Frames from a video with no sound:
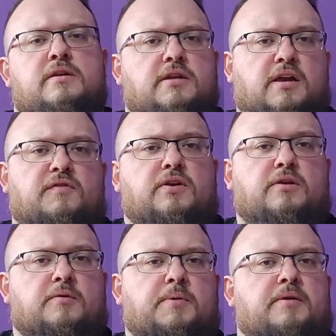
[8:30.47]
To give you a
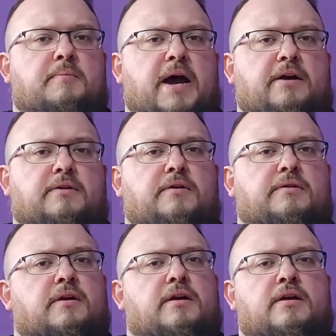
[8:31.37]
little bit of
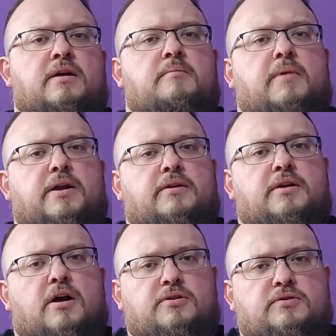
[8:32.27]
background there, my
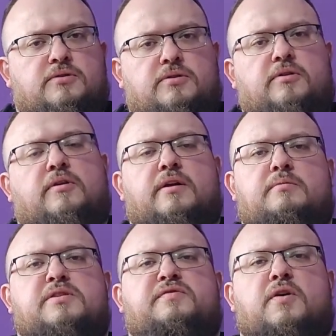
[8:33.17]
doctoral degree
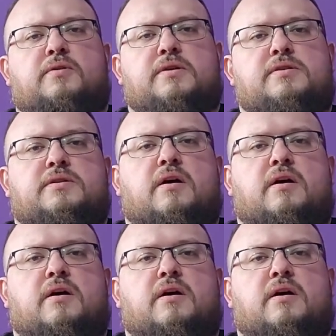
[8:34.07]
was focused